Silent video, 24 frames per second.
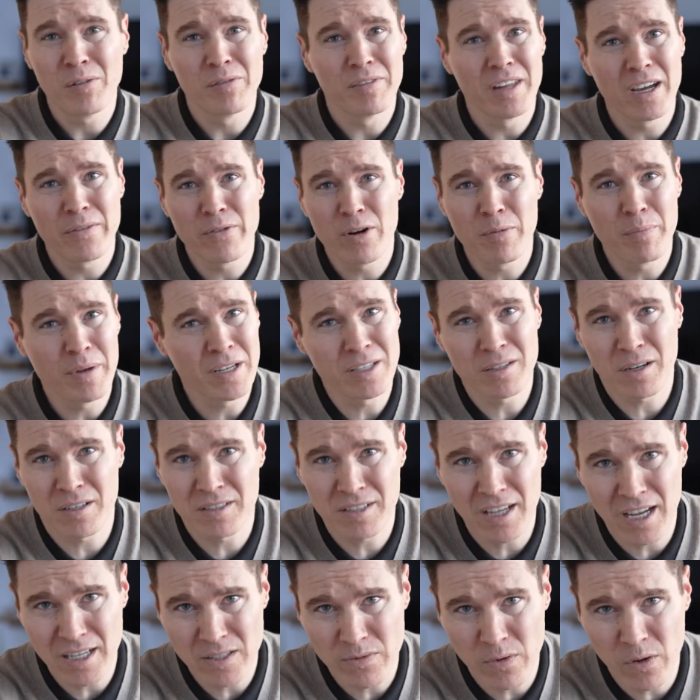never be
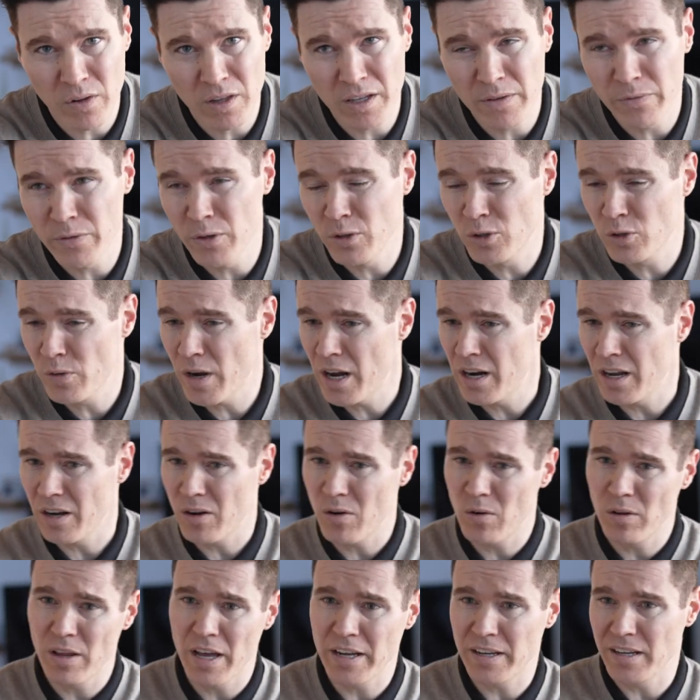successful if you try to
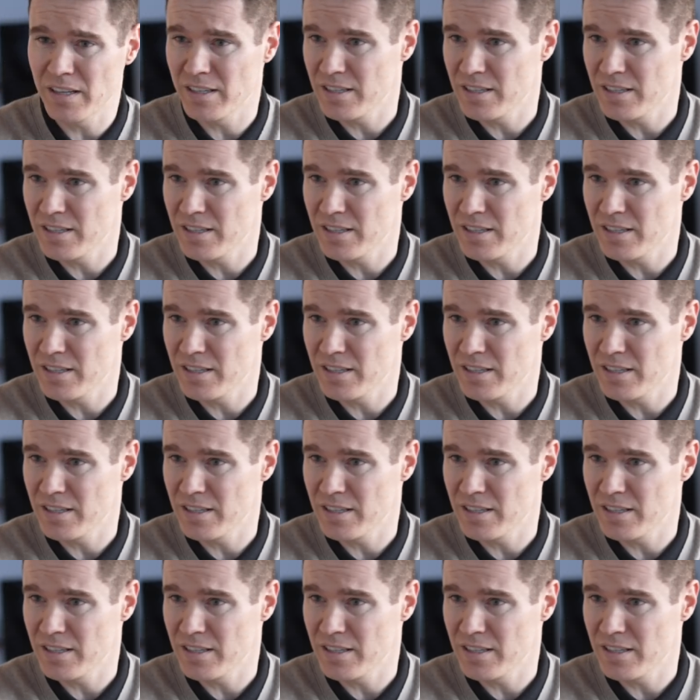go like a